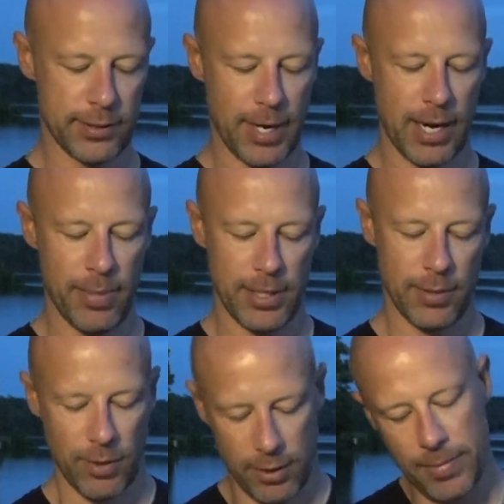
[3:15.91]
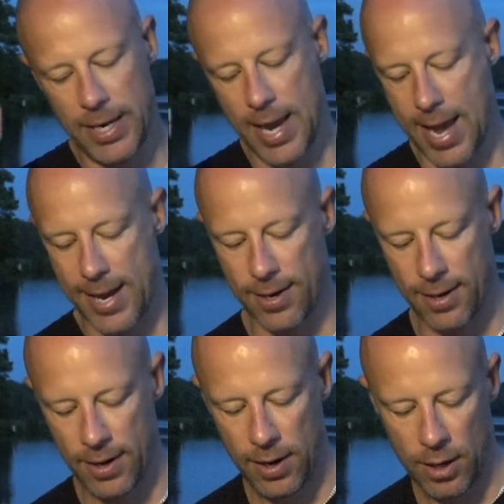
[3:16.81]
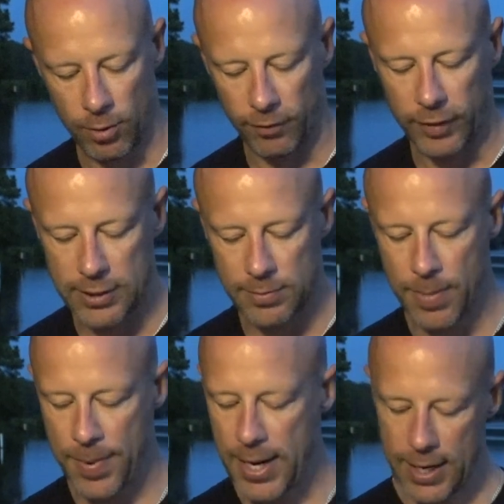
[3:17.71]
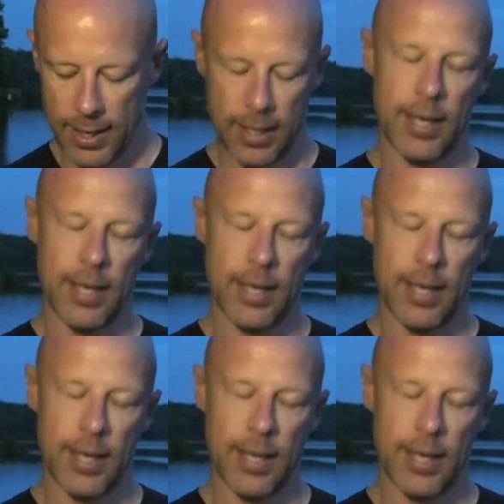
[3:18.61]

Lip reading: in my opinion, whether it be a hat or whatever the case may be,